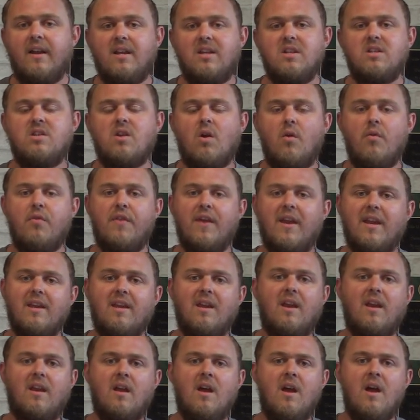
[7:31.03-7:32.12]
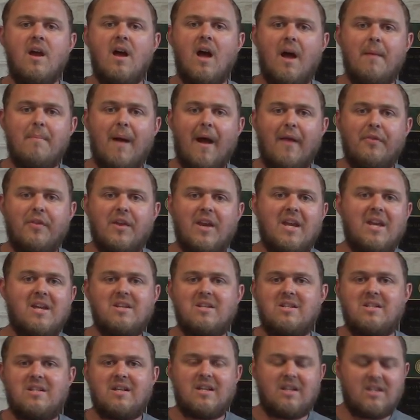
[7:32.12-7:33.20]
And so thinking about the
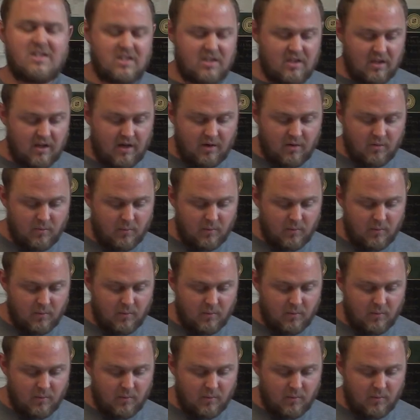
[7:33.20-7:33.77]
incense there,